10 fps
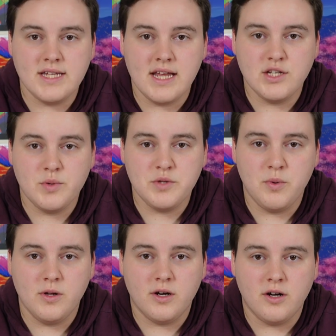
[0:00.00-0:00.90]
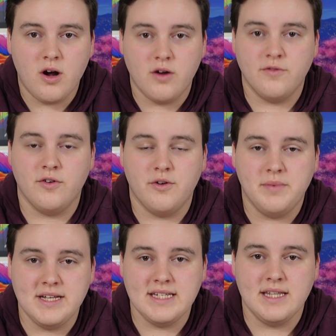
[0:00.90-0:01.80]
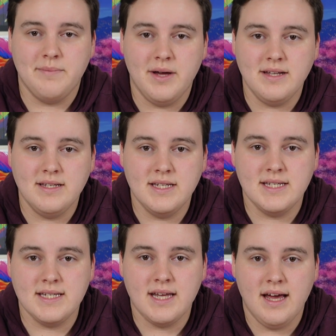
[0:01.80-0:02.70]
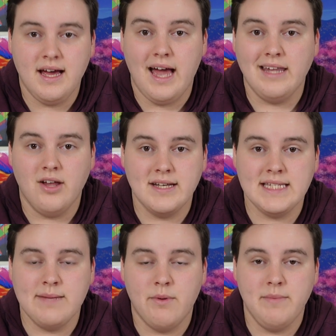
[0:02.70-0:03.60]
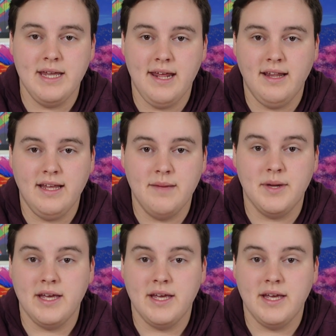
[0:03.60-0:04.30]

and switch puller are for replacing the buttons. I lost them immediately, but